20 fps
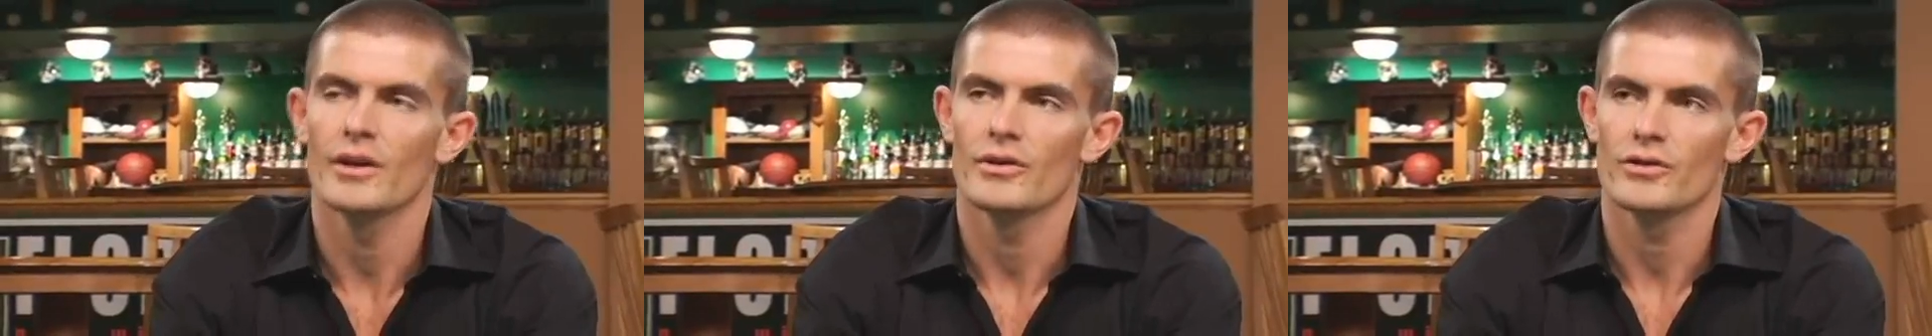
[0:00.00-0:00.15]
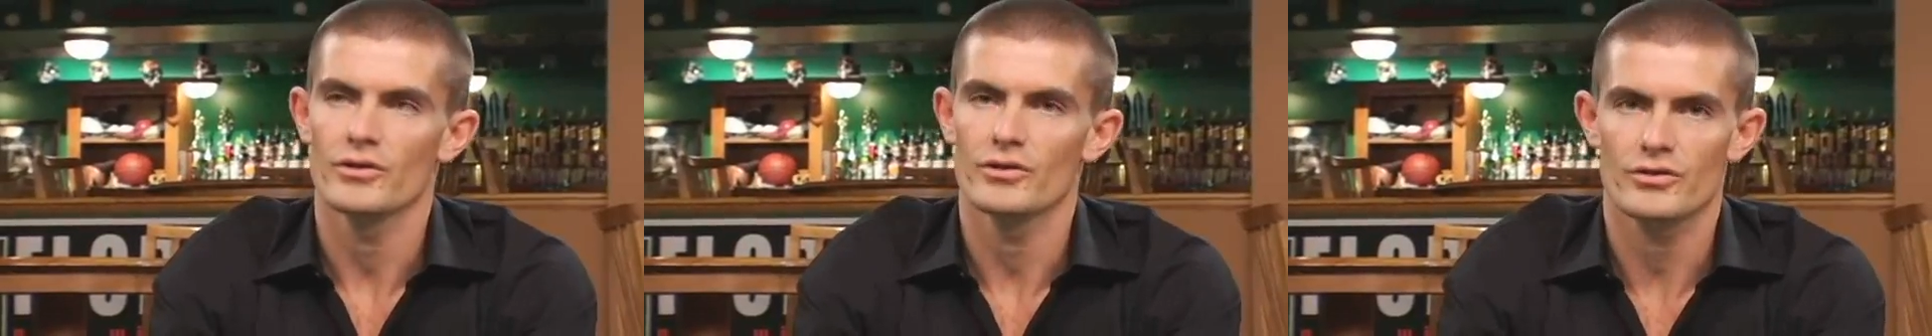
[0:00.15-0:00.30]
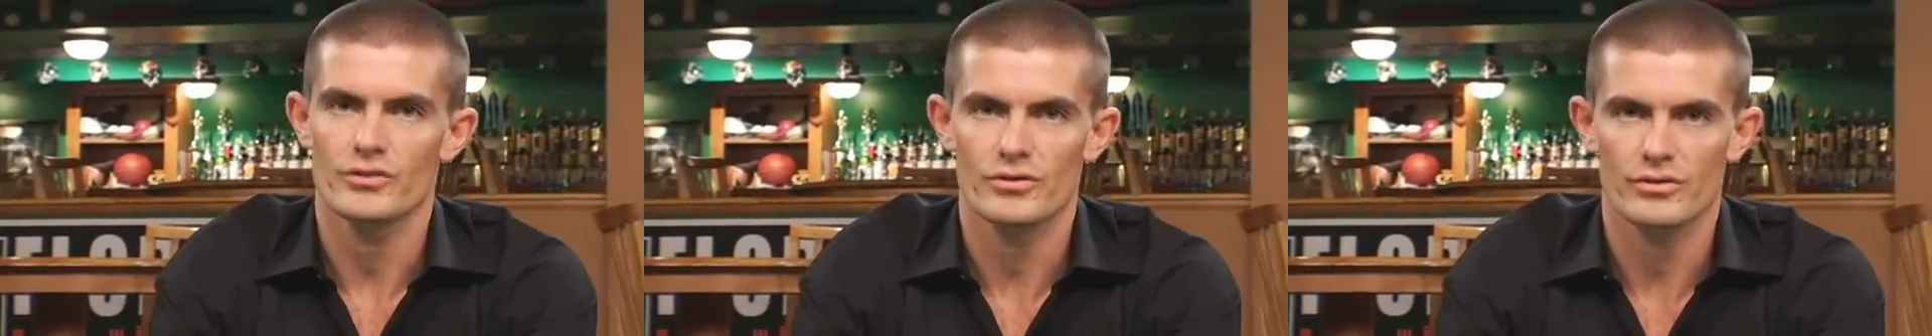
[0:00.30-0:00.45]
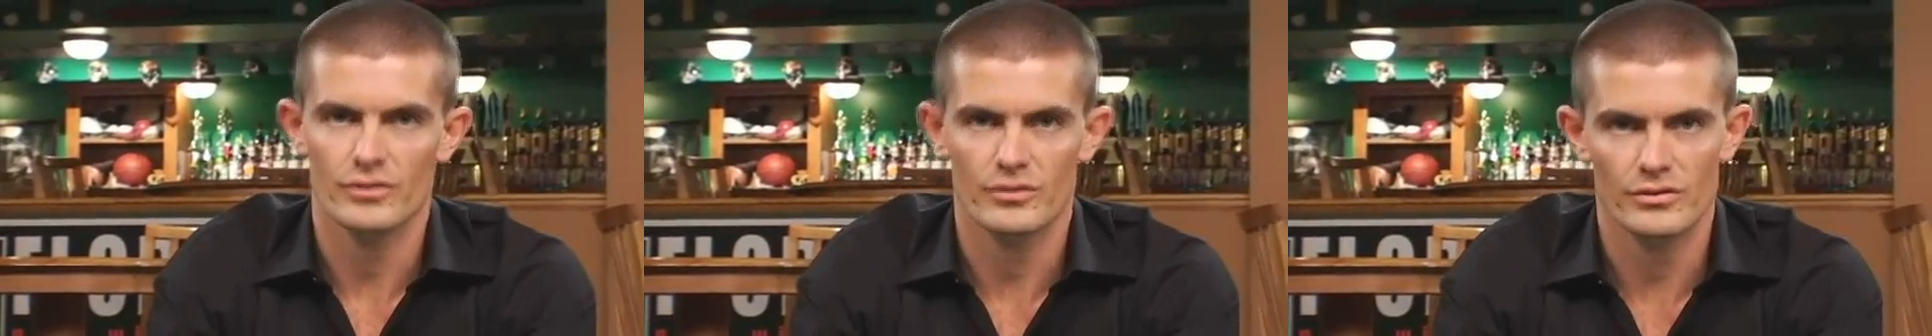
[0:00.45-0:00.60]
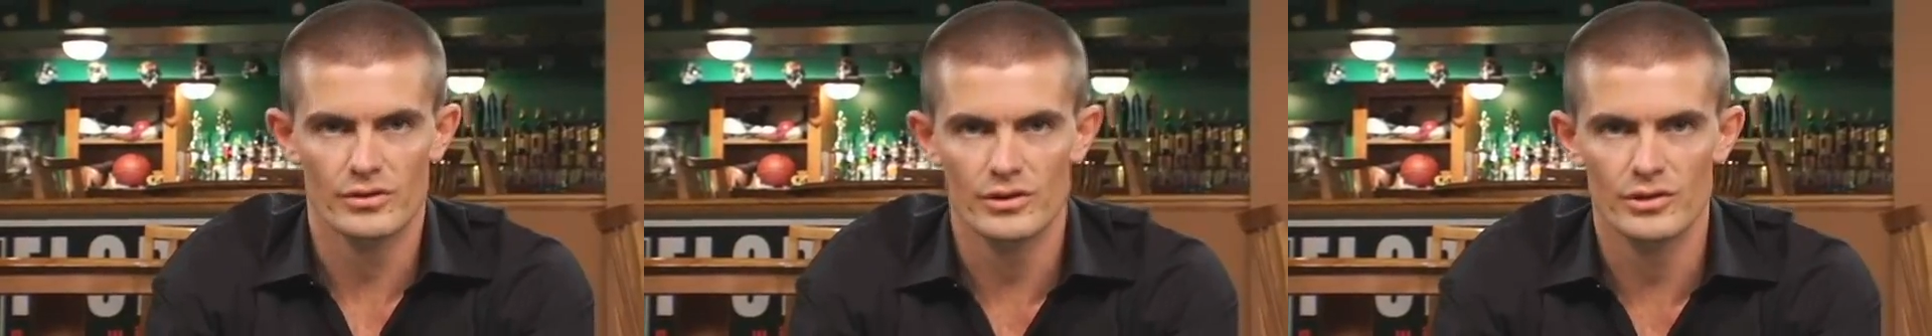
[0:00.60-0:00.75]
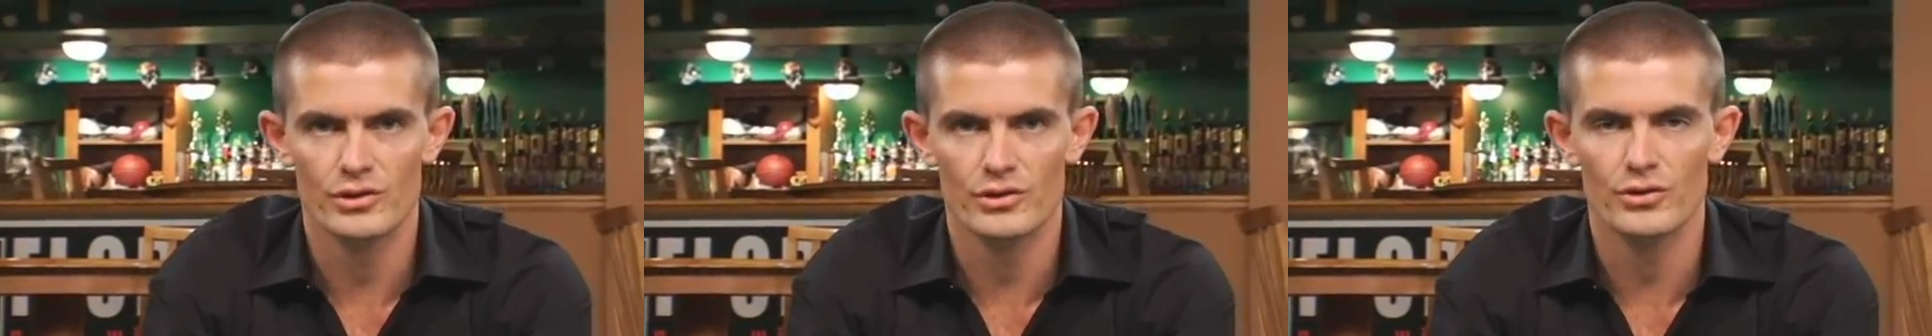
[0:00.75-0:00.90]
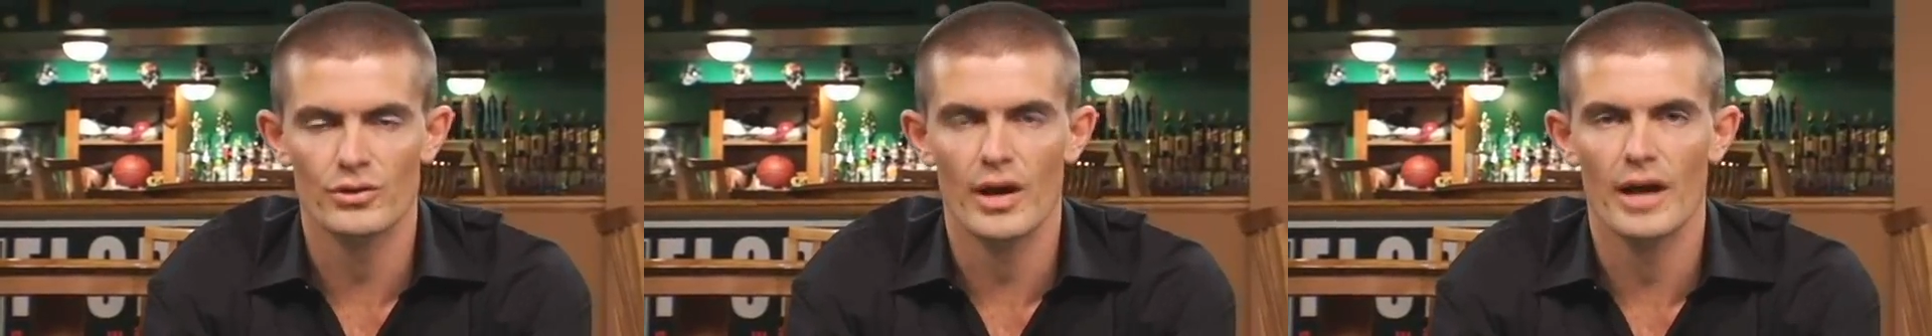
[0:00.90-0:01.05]
You're
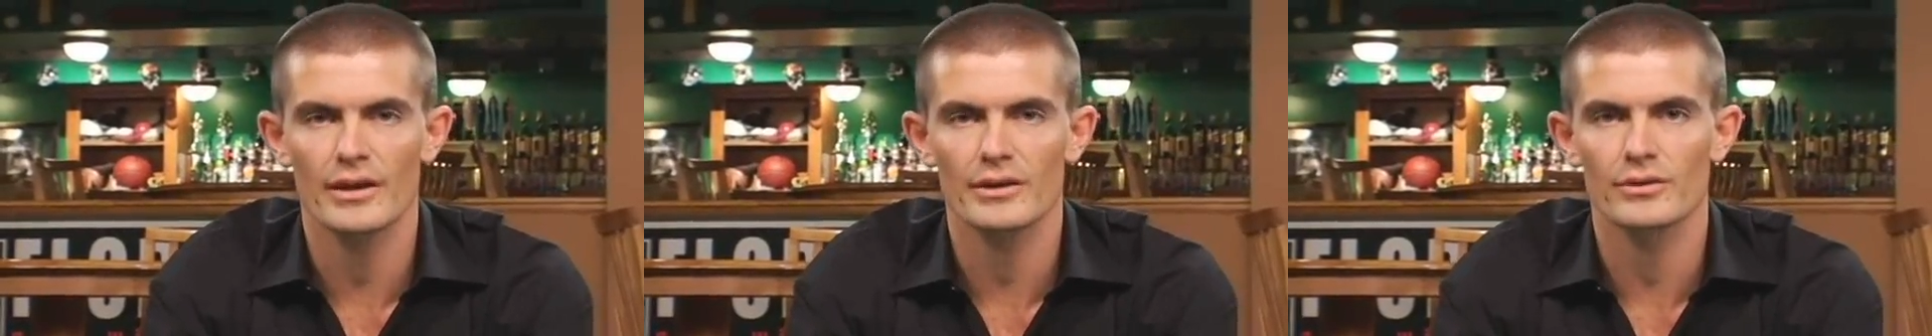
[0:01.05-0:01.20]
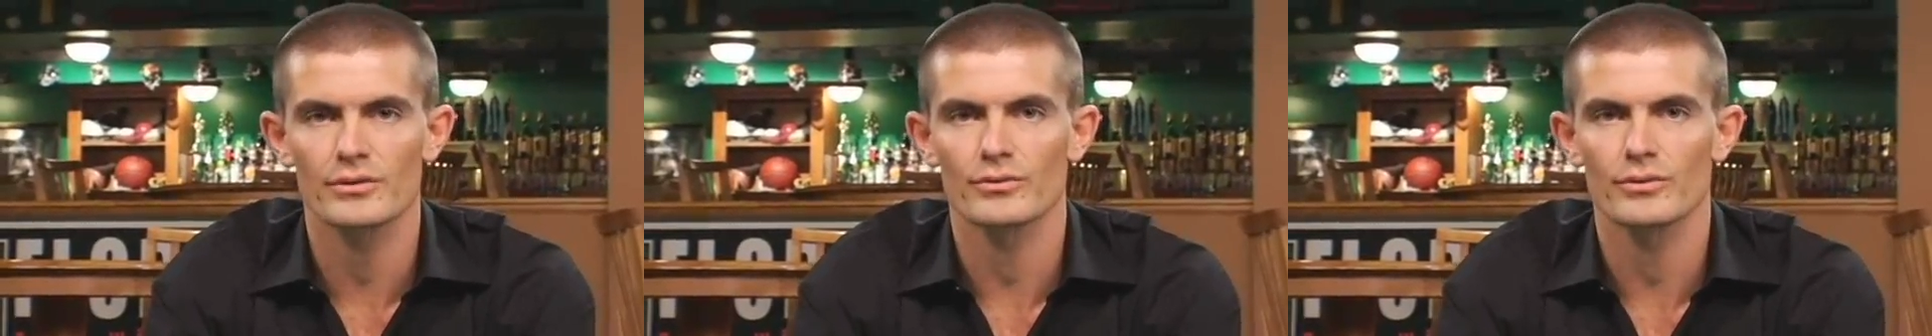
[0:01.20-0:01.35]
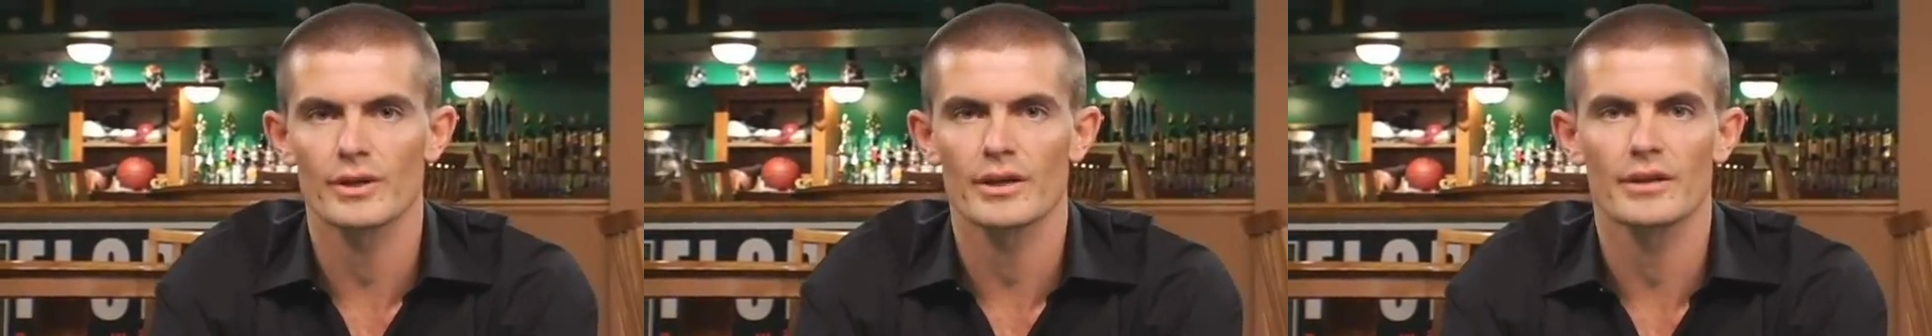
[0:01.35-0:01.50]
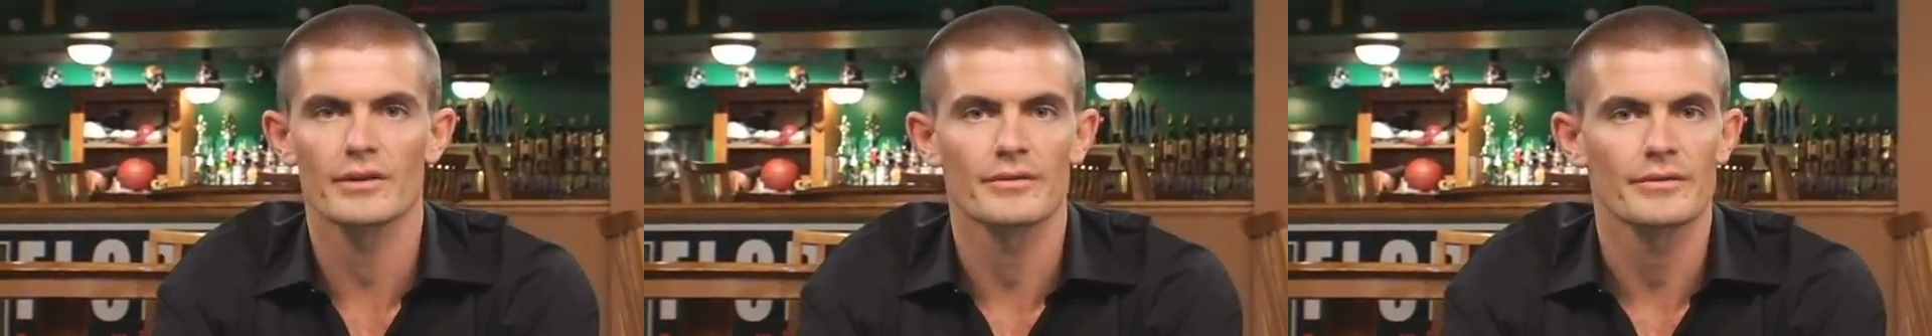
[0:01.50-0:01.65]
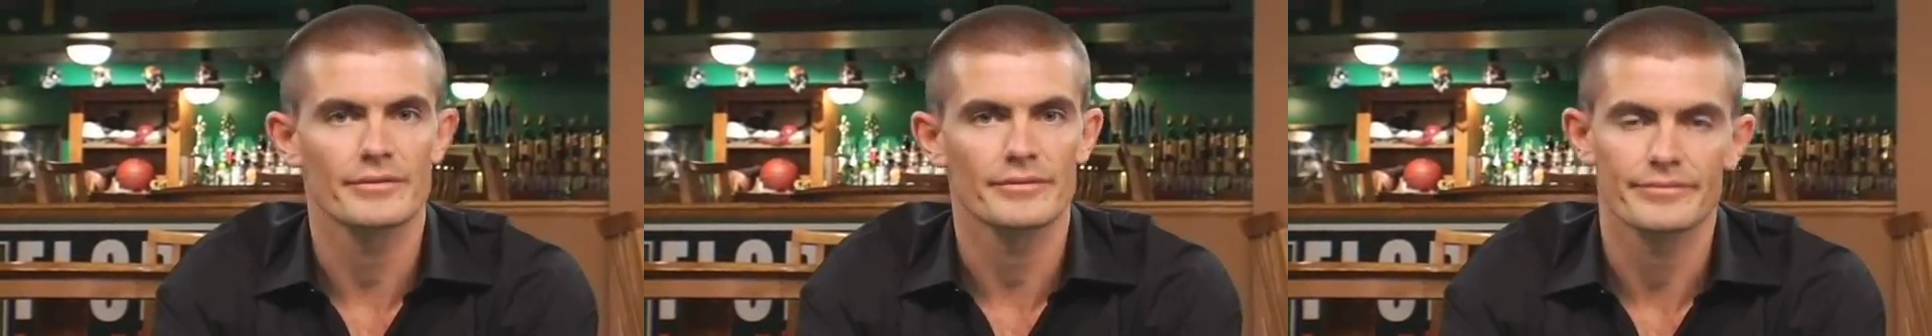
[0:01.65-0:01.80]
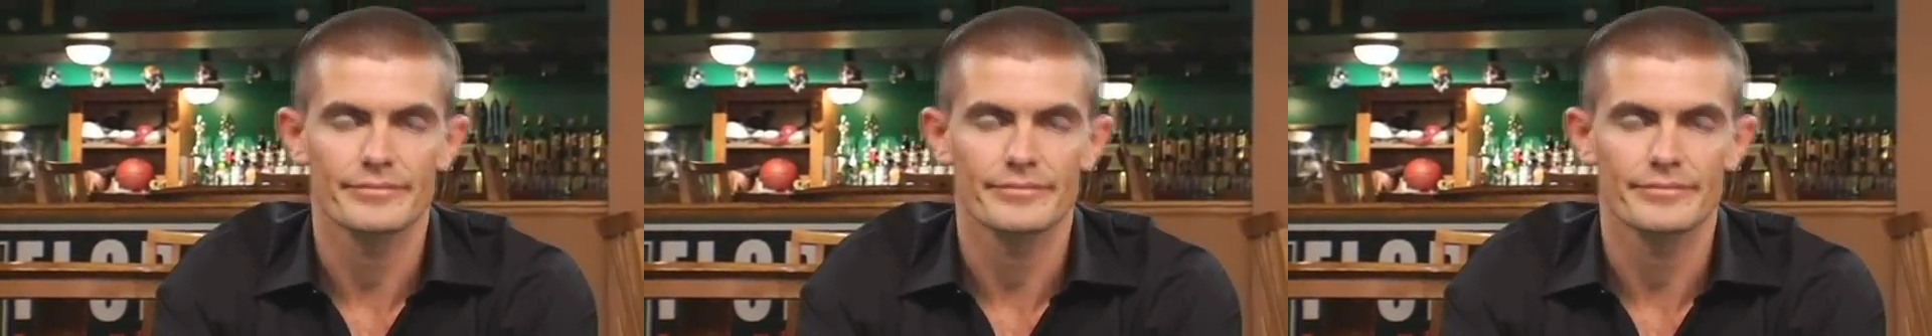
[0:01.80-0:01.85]
just trying to win